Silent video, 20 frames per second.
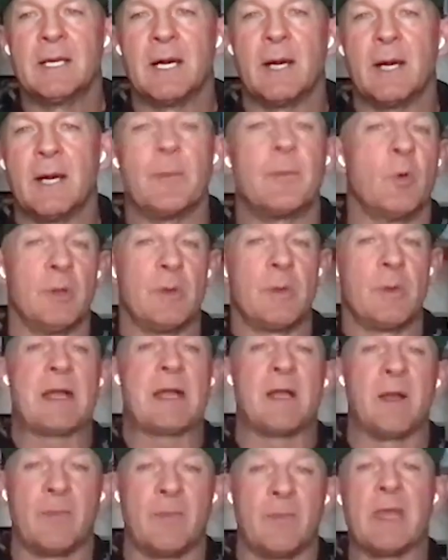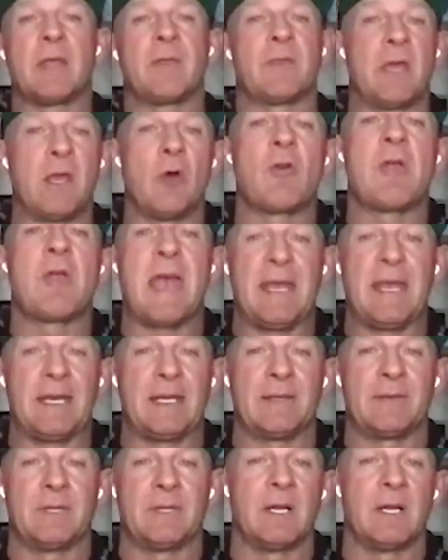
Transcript: Well, let me back up. They okayed it.